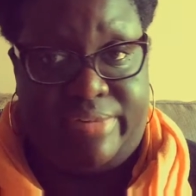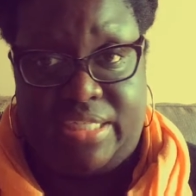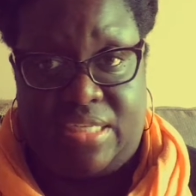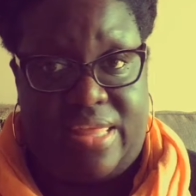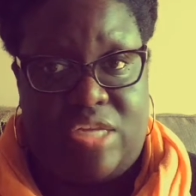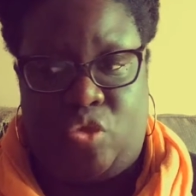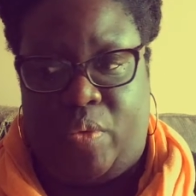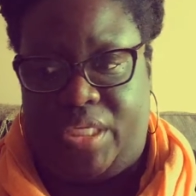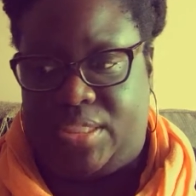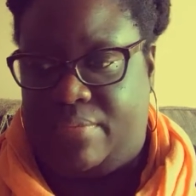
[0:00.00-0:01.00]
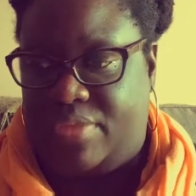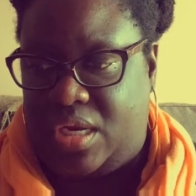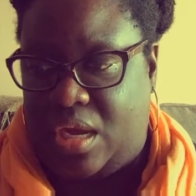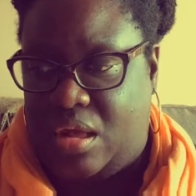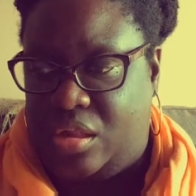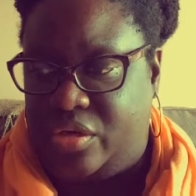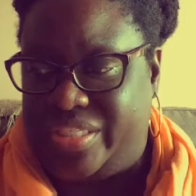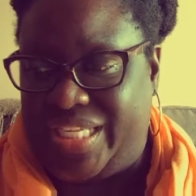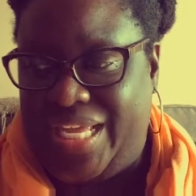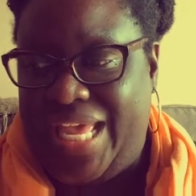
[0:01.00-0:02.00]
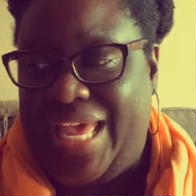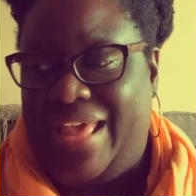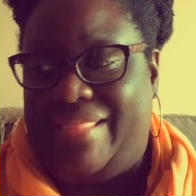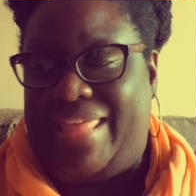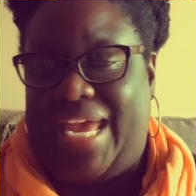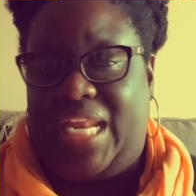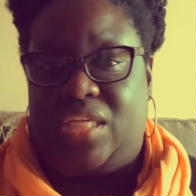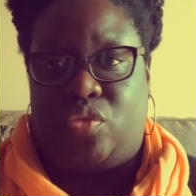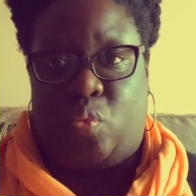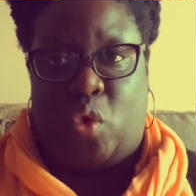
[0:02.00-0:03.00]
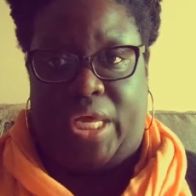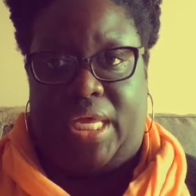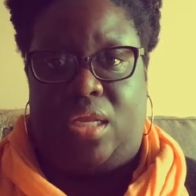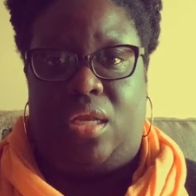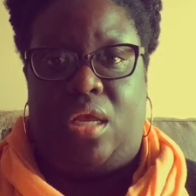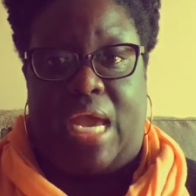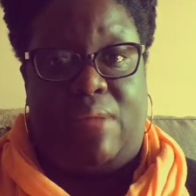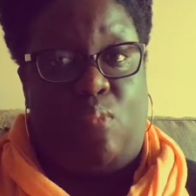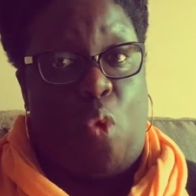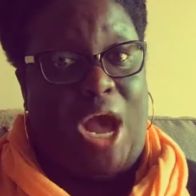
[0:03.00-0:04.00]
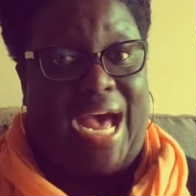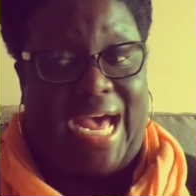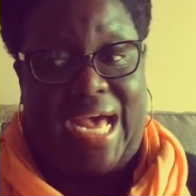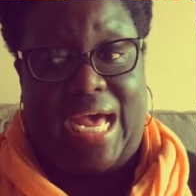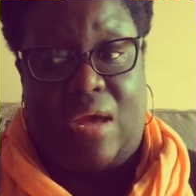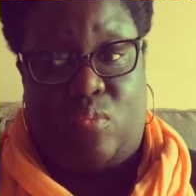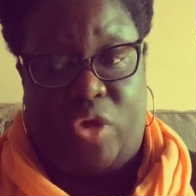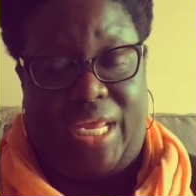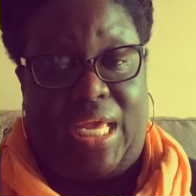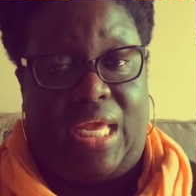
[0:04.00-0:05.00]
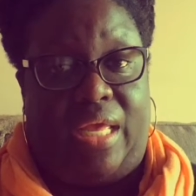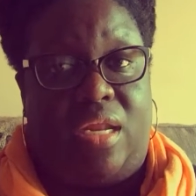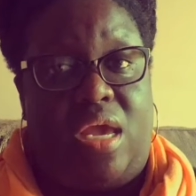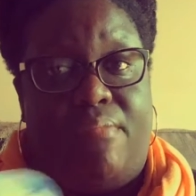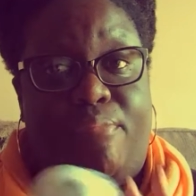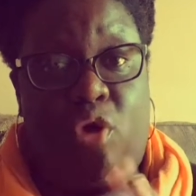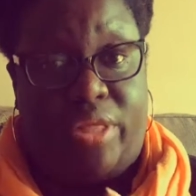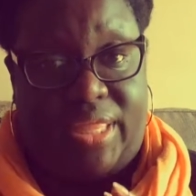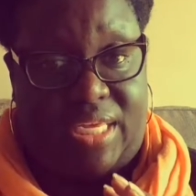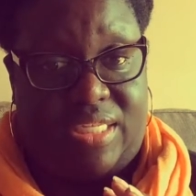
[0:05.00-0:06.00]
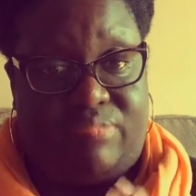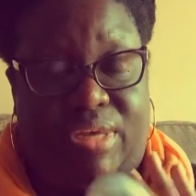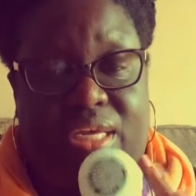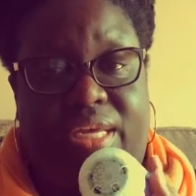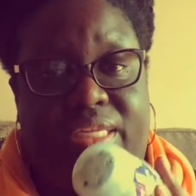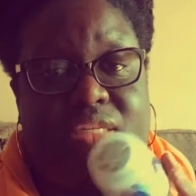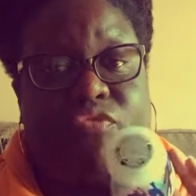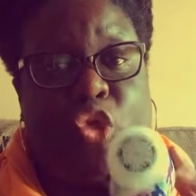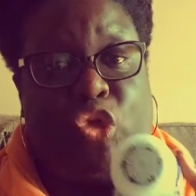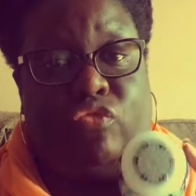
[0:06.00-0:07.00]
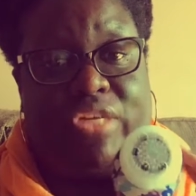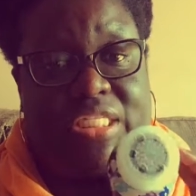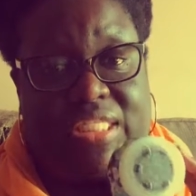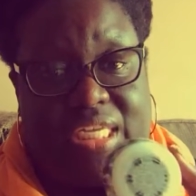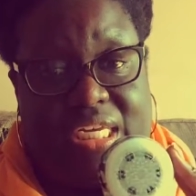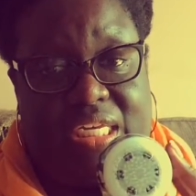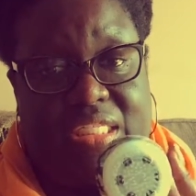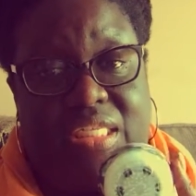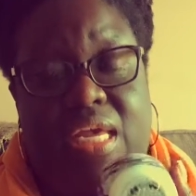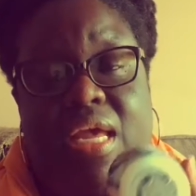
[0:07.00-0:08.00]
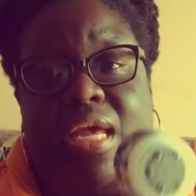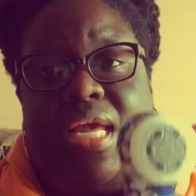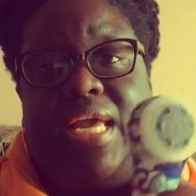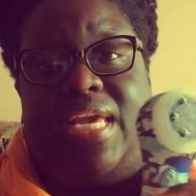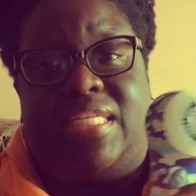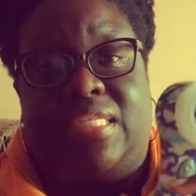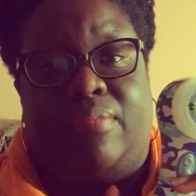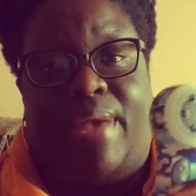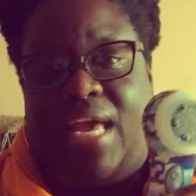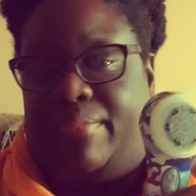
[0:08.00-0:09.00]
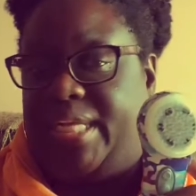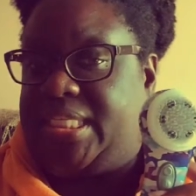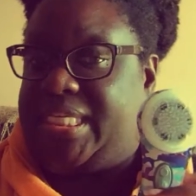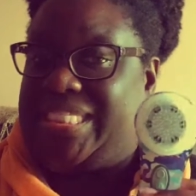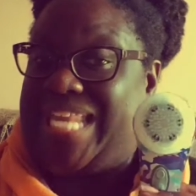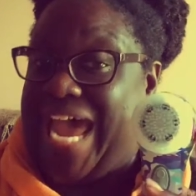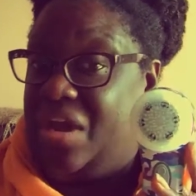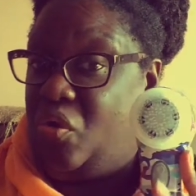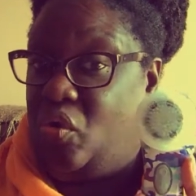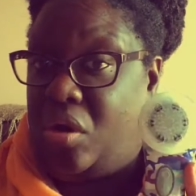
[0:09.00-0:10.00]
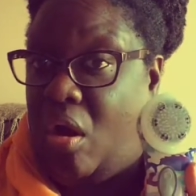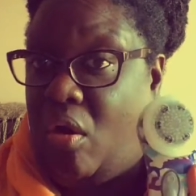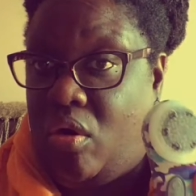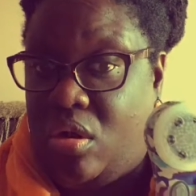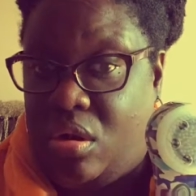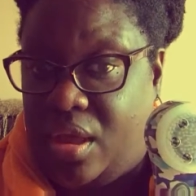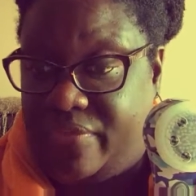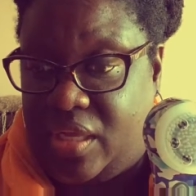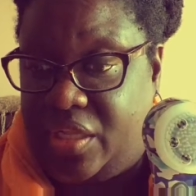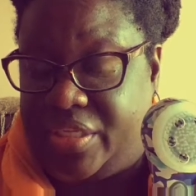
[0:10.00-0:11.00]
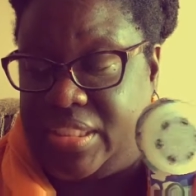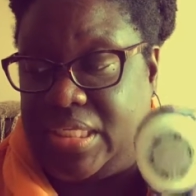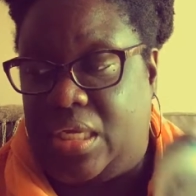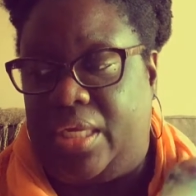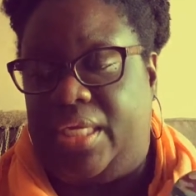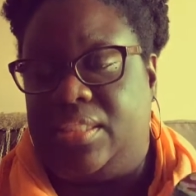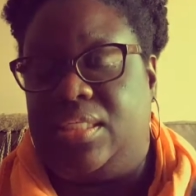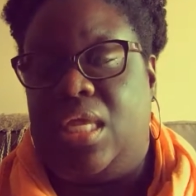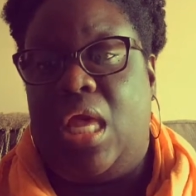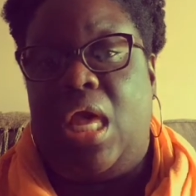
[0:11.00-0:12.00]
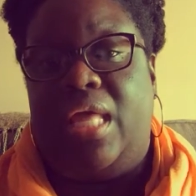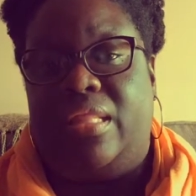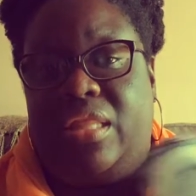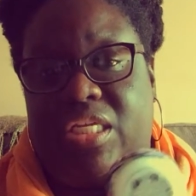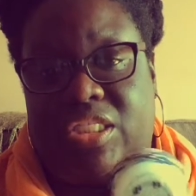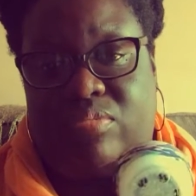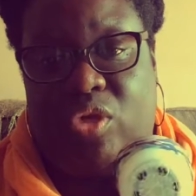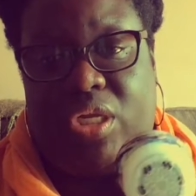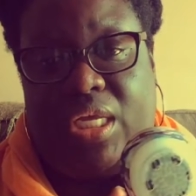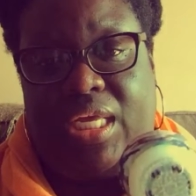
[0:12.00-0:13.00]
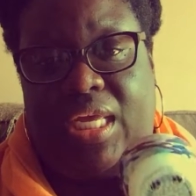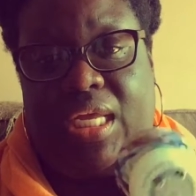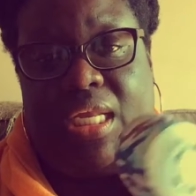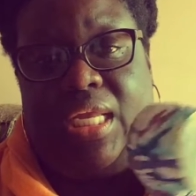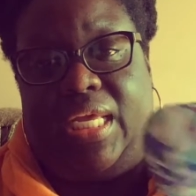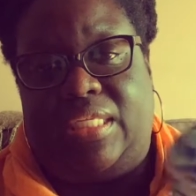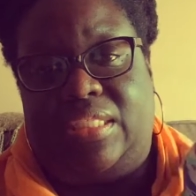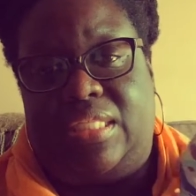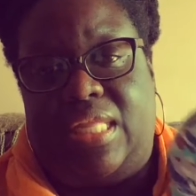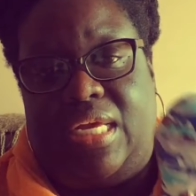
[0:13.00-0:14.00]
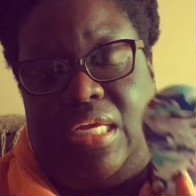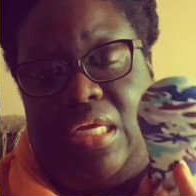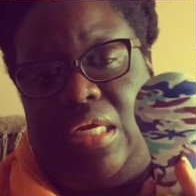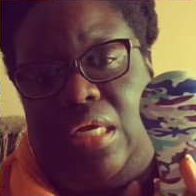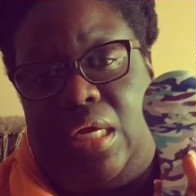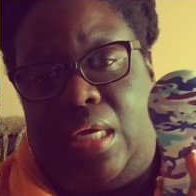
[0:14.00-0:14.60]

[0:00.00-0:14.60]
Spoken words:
months of that $20-something. That is what and why I went ahead and bought this, because of QVC's easy payment. It's not on all of the Clarisonics. This one again is the